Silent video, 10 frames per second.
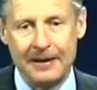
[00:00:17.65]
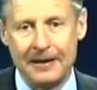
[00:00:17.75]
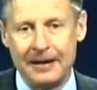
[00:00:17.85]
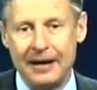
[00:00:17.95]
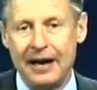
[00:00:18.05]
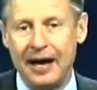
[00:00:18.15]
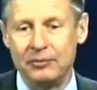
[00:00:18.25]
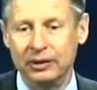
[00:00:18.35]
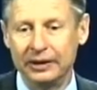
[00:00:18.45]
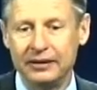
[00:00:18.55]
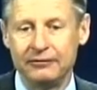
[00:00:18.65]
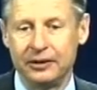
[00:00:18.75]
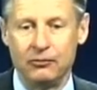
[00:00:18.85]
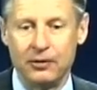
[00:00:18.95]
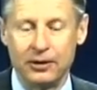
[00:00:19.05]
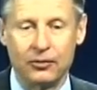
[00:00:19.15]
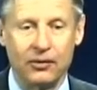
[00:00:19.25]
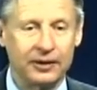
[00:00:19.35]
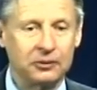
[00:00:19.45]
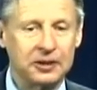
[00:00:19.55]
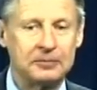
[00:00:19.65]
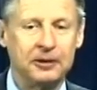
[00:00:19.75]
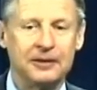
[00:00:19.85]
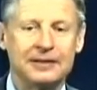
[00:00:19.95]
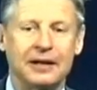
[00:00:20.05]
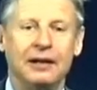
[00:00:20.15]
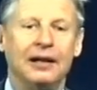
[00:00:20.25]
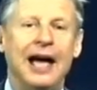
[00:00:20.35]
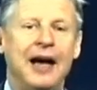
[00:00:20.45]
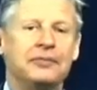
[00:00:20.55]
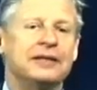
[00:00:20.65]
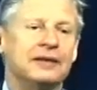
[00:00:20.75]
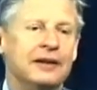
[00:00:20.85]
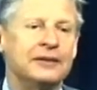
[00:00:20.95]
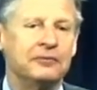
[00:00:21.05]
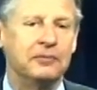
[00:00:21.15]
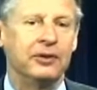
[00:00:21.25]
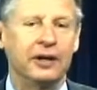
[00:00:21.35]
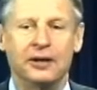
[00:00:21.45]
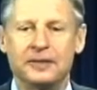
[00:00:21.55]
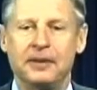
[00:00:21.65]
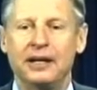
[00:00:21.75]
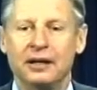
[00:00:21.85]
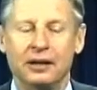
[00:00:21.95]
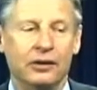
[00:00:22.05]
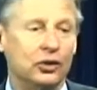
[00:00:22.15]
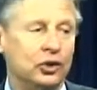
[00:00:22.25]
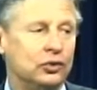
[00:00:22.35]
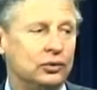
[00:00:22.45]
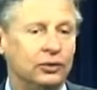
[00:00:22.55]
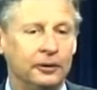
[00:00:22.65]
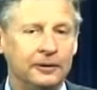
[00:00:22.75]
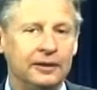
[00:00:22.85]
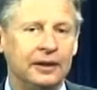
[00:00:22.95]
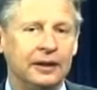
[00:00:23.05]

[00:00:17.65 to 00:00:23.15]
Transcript: I believe that we're going to experience a collapse unless we bring our spending under control.